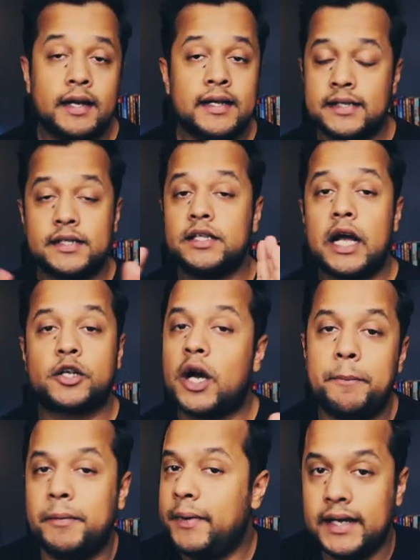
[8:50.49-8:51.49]
This is not
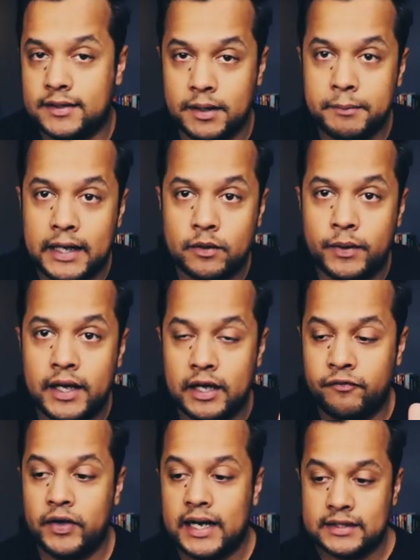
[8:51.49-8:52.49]
copy pasting, by the way,
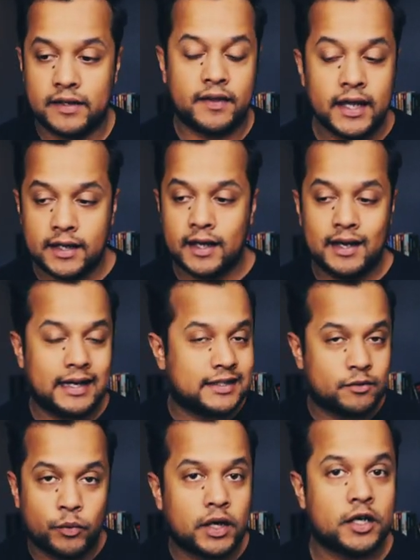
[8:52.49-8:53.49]
if you guys are thinking,
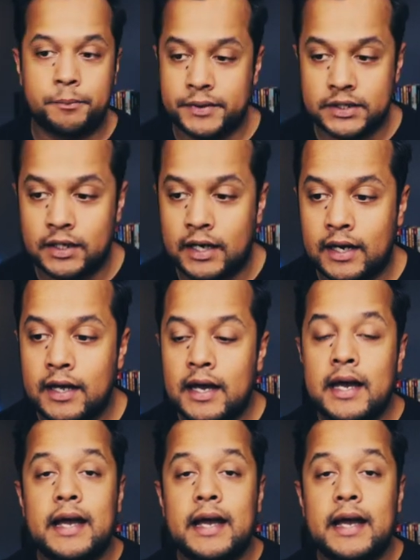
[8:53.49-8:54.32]
it's 100% not.